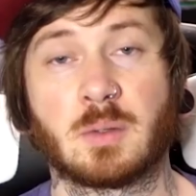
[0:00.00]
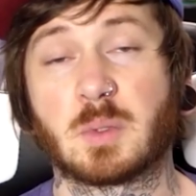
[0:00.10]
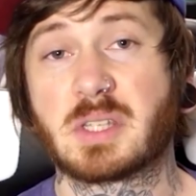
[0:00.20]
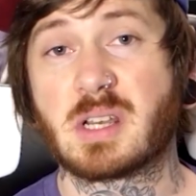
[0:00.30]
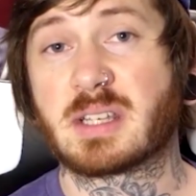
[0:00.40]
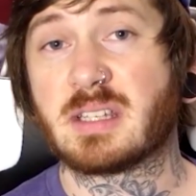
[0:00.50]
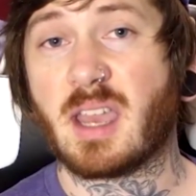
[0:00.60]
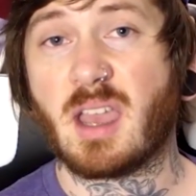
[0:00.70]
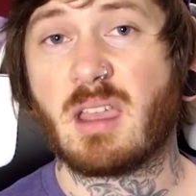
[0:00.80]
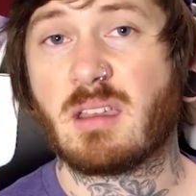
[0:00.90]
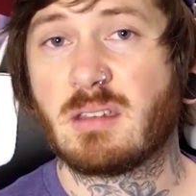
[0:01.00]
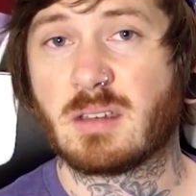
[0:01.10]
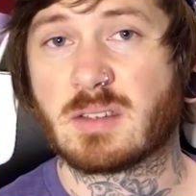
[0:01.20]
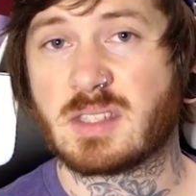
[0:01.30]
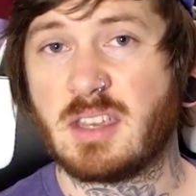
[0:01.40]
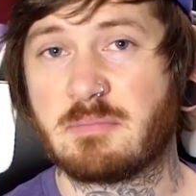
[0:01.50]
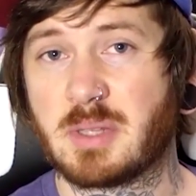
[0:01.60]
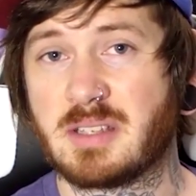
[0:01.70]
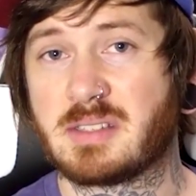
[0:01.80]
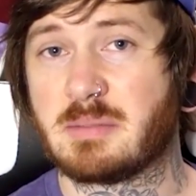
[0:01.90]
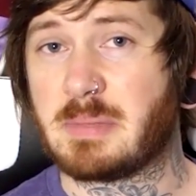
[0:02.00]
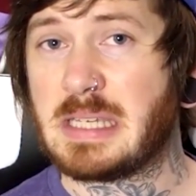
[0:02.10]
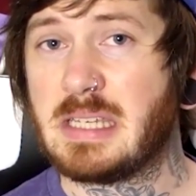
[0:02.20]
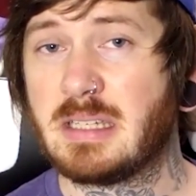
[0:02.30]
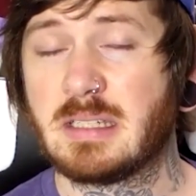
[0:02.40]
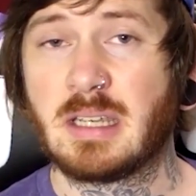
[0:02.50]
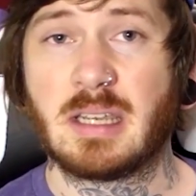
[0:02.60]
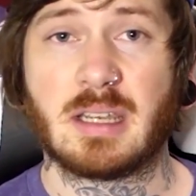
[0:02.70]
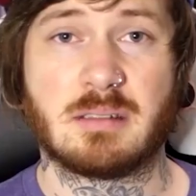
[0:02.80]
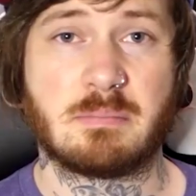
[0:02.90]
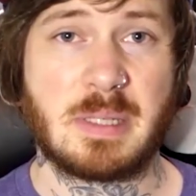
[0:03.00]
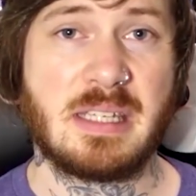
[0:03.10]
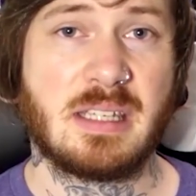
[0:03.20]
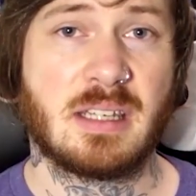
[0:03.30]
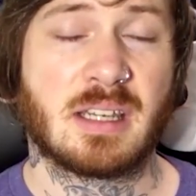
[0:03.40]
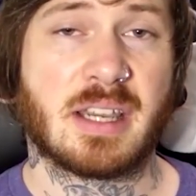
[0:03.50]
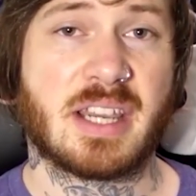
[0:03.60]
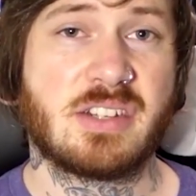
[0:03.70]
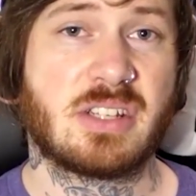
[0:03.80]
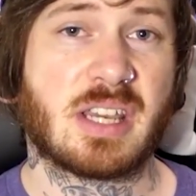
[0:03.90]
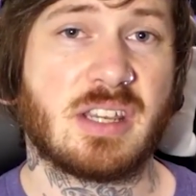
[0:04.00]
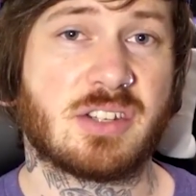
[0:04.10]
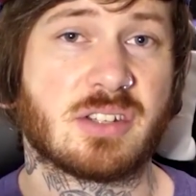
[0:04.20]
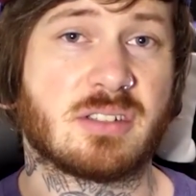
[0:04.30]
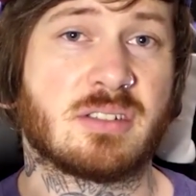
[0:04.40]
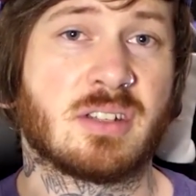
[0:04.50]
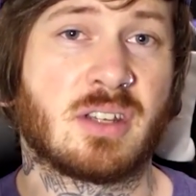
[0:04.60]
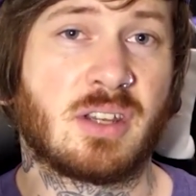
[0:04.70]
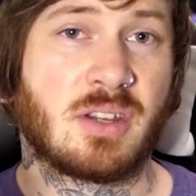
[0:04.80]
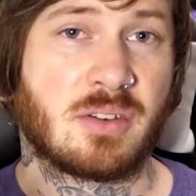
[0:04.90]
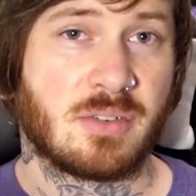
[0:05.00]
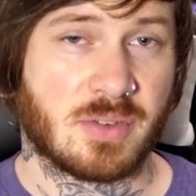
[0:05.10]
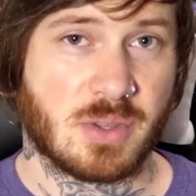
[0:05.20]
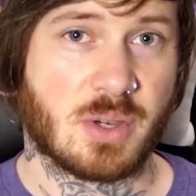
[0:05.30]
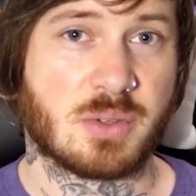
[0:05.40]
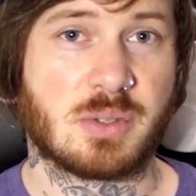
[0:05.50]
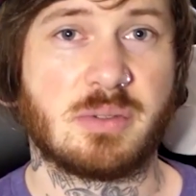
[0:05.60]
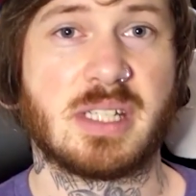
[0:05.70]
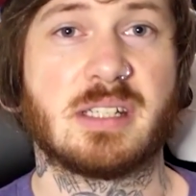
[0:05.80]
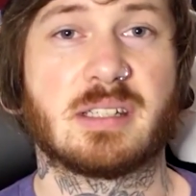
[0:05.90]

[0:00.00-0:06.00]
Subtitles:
We're talking A, a safe place to be, and B, education for those who need it.